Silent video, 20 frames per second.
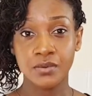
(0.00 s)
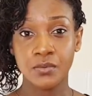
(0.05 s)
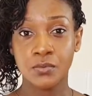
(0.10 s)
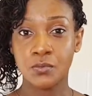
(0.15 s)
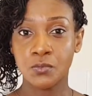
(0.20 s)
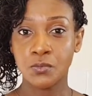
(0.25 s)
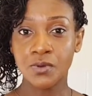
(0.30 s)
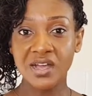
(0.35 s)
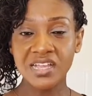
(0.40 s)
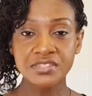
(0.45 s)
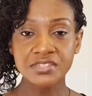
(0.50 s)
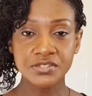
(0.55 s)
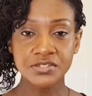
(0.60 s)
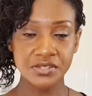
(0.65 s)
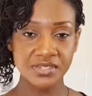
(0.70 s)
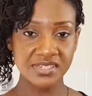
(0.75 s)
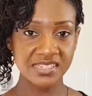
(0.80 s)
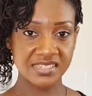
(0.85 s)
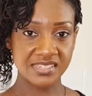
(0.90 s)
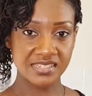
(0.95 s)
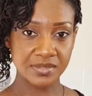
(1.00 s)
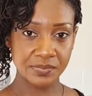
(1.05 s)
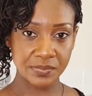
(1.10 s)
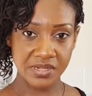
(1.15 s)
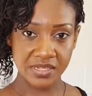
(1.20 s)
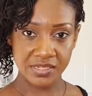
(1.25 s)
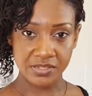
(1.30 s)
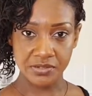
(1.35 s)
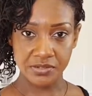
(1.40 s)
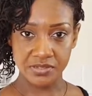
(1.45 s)
Once you discipline
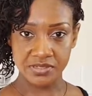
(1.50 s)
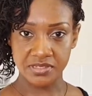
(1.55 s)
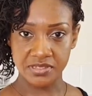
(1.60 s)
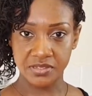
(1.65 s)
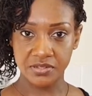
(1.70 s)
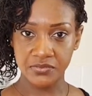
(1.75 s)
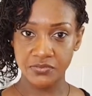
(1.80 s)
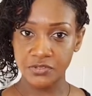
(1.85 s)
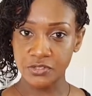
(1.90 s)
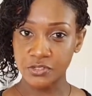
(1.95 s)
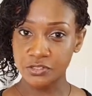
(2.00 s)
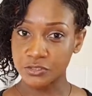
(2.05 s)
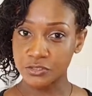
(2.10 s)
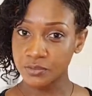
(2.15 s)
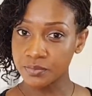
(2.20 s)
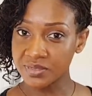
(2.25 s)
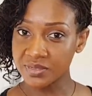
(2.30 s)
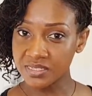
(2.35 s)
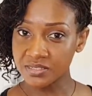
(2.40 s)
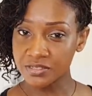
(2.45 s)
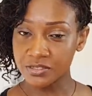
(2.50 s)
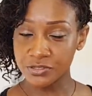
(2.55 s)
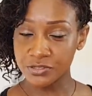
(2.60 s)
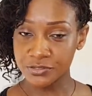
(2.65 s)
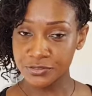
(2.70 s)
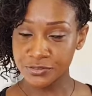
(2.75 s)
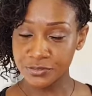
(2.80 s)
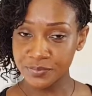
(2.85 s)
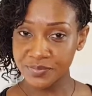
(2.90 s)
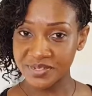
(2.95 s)
yourself, your
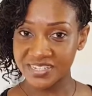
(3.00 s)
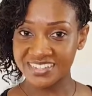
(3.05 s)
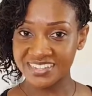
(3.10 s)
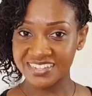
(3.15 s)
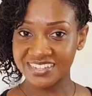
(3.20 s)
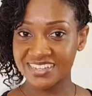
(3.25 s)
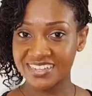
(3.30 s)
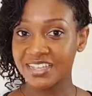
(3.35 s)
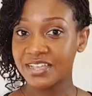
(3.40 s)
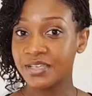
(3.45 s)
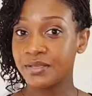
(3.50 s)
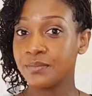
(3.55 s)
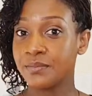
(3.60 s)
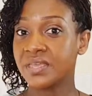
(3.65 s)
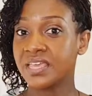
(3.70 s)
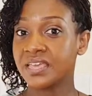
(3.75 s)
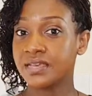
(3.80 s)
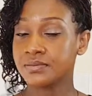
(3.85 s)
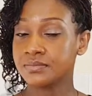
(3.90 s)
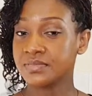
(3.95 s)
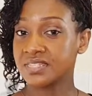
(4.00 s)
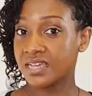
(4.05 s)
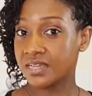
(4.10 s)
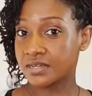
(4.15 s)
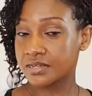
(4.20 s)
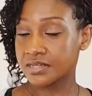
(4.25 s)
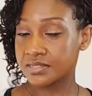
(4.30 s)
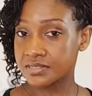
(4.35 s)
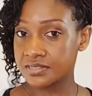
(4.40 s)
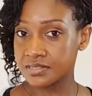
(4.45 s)
stomach becomes
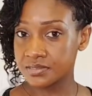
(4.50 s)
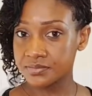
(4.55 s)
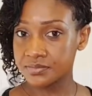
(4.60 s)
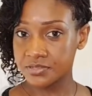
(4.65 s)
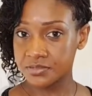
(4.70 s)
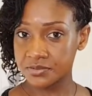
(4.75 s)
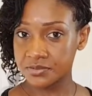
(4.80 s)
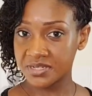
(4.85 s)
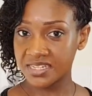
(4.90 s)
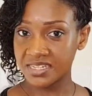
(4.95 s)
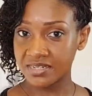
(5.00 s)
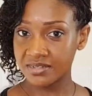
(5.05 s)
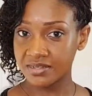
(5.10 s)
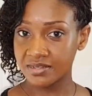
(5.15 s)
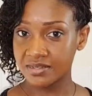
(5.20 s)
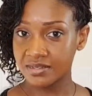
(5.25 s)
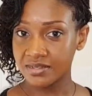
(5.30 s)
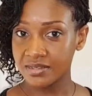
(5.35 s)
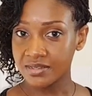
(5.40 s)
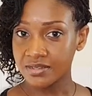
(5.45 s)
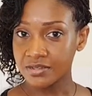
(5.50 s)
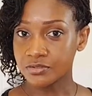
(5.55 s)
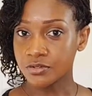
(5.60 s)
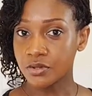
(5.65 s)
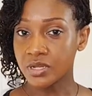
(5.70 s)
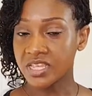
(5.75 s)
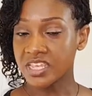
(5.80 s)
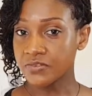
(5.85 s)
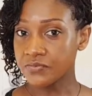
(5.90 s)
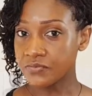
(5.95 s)
accustomed to it. So
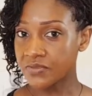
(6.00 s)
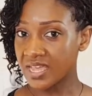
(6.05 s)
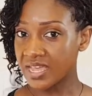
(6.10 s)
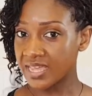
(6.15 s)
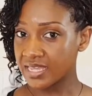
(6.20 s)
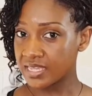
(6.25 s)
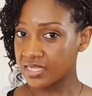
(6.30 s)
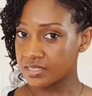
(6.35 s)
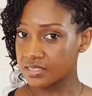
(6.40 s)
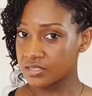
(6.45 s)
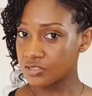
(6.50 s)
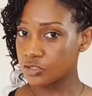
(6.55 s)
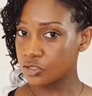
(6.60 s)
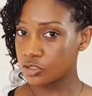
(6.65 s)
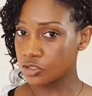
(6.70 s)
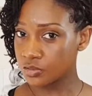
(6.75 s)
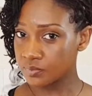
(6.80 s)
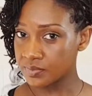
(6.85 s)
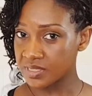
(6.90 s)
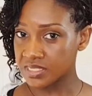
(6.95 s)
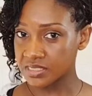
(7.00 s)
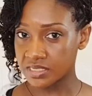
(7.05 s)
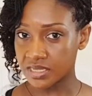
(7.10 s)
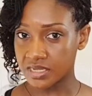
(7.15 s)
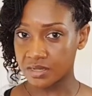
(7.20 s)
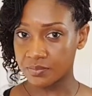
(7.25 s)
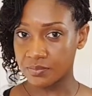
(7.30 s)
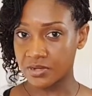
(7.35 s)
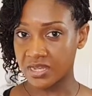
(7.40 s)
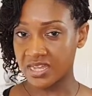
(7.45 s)
if you are eating too much
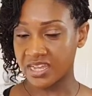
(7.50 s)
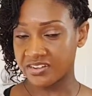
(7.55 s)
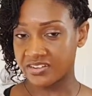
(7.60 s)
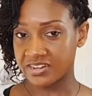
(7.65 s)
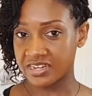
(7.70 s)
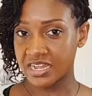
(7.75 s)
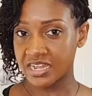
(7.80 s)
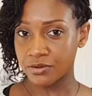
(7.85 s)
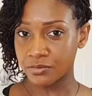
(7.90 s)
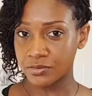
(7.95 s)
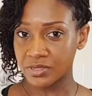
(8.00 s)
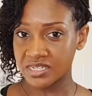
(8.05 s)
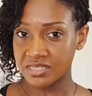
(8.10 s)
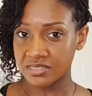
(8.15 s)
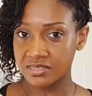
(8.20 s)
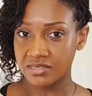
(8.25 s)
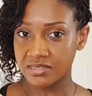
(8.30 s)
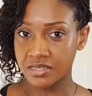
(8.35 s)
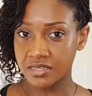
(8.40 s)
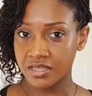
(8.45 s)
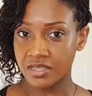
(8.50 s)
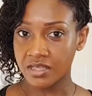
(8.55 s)
carbohydrate, I wouldn't say